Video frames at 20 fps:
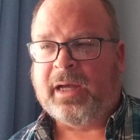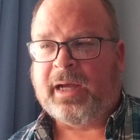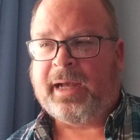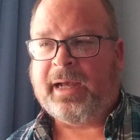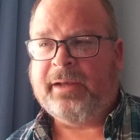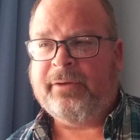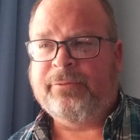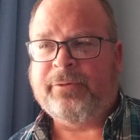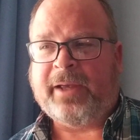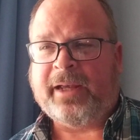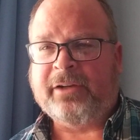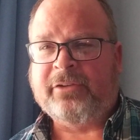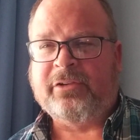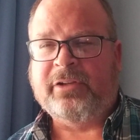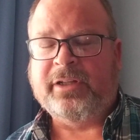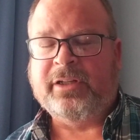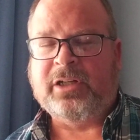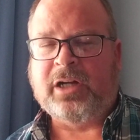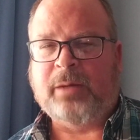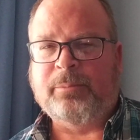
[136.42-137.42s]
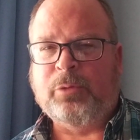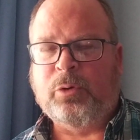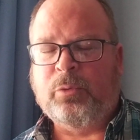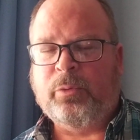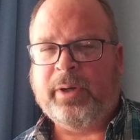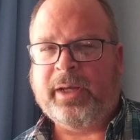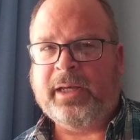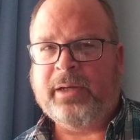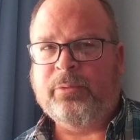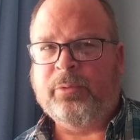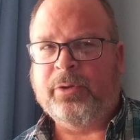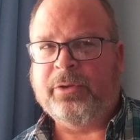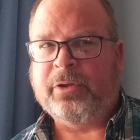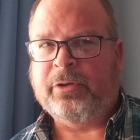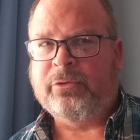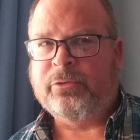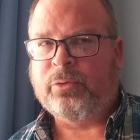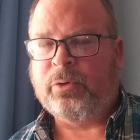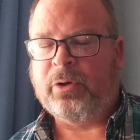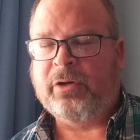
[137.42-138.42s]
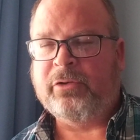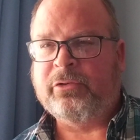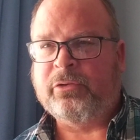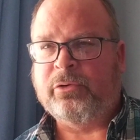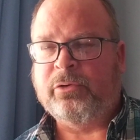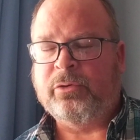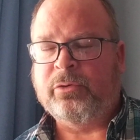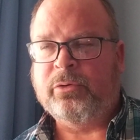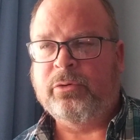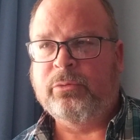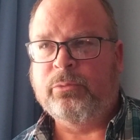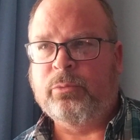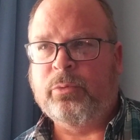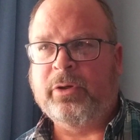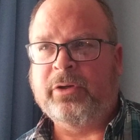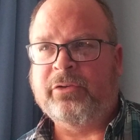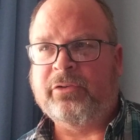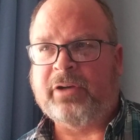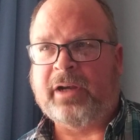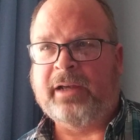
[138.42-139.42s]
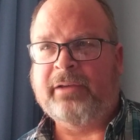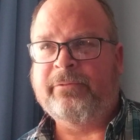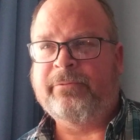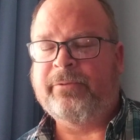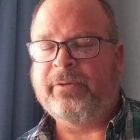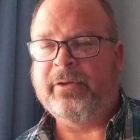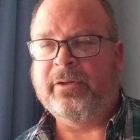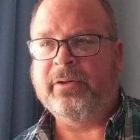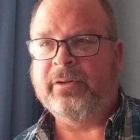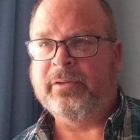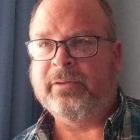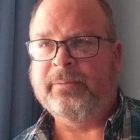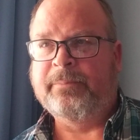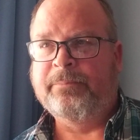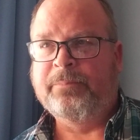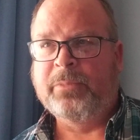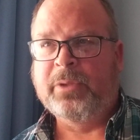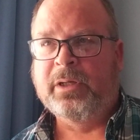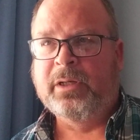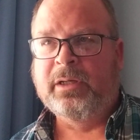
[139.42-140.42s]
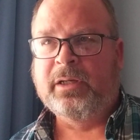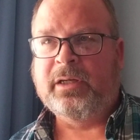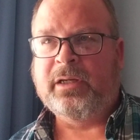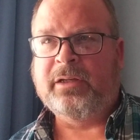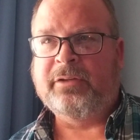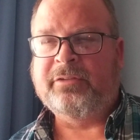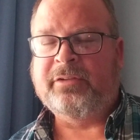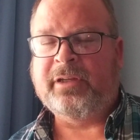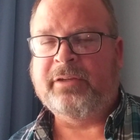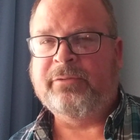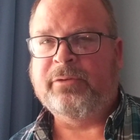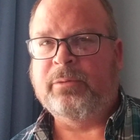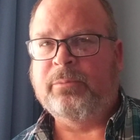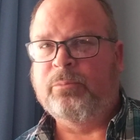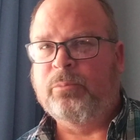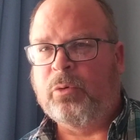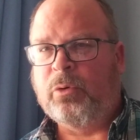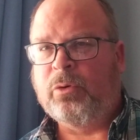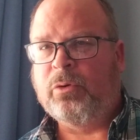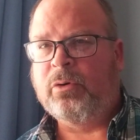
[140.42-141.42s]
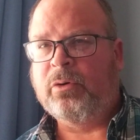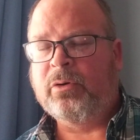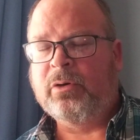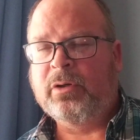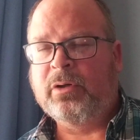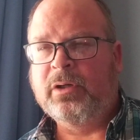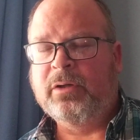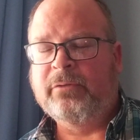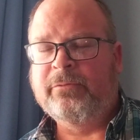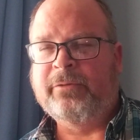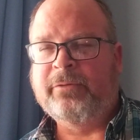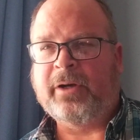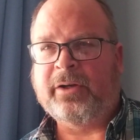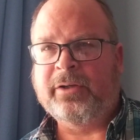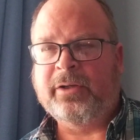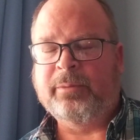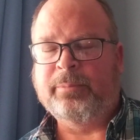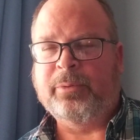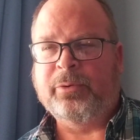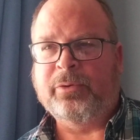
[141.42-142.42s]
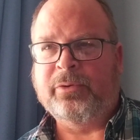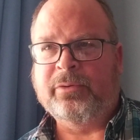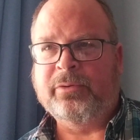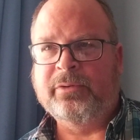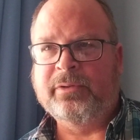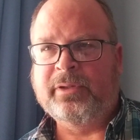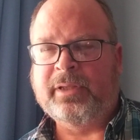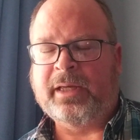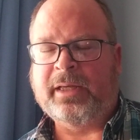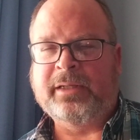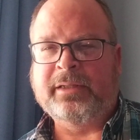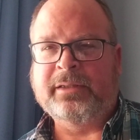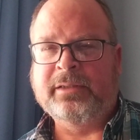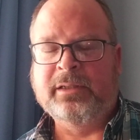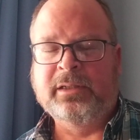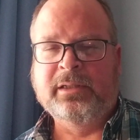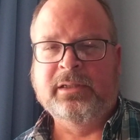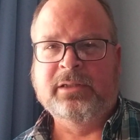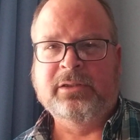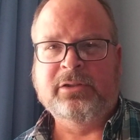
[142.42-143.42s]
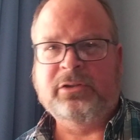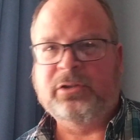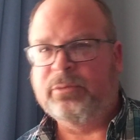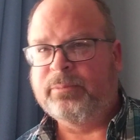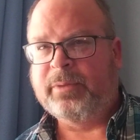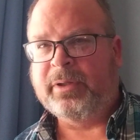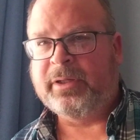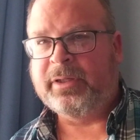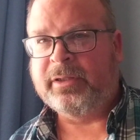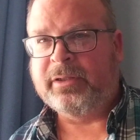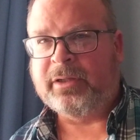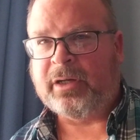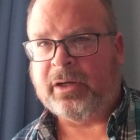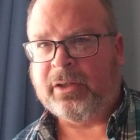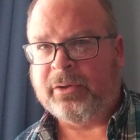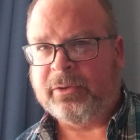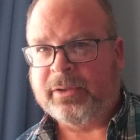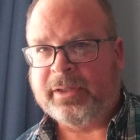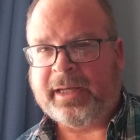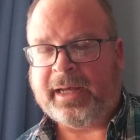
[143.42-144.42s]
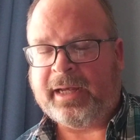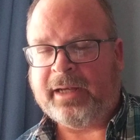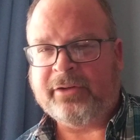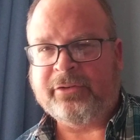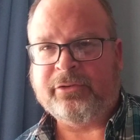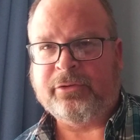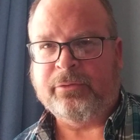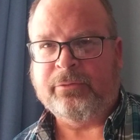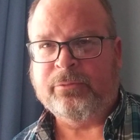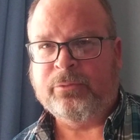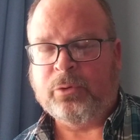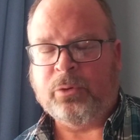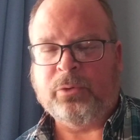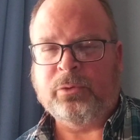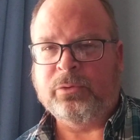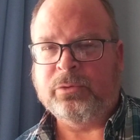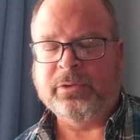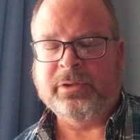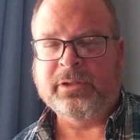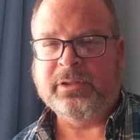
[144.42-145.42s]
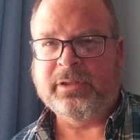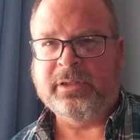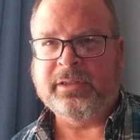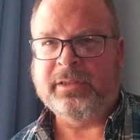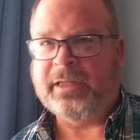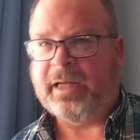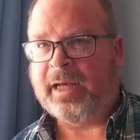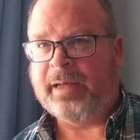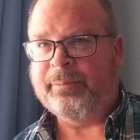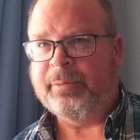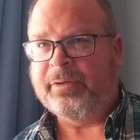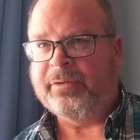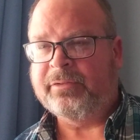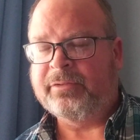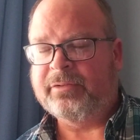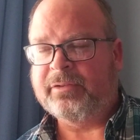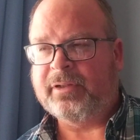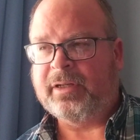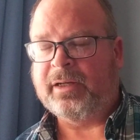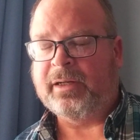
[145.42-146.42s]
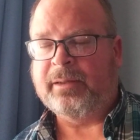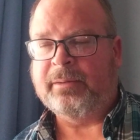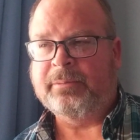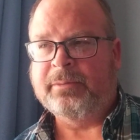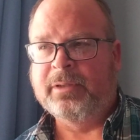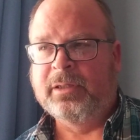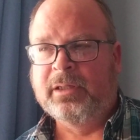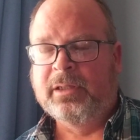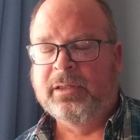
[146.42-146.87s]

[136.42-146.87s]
I have actually come away with a treasure which I feel is even more valuable than $2 million cash of gold and diamonds. Uh,